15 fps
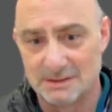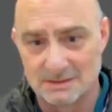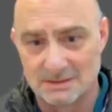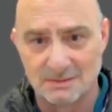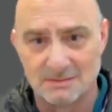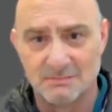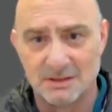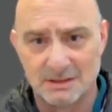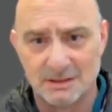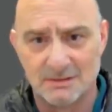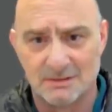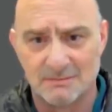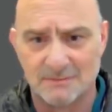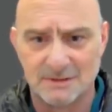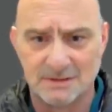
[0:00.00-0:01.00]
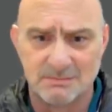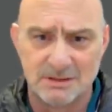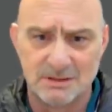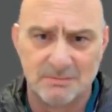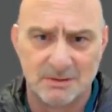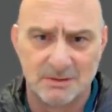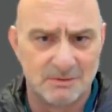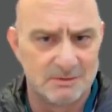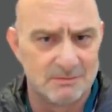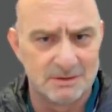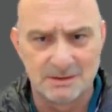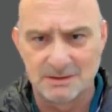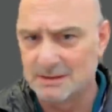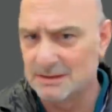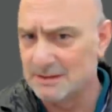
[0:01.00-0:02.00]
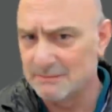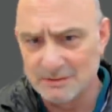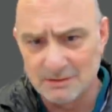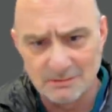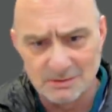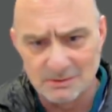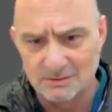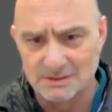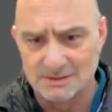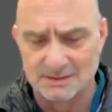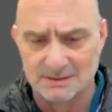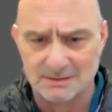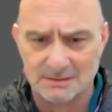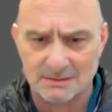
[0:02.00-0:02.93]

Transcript: vessels picking up these people, but they have no choice.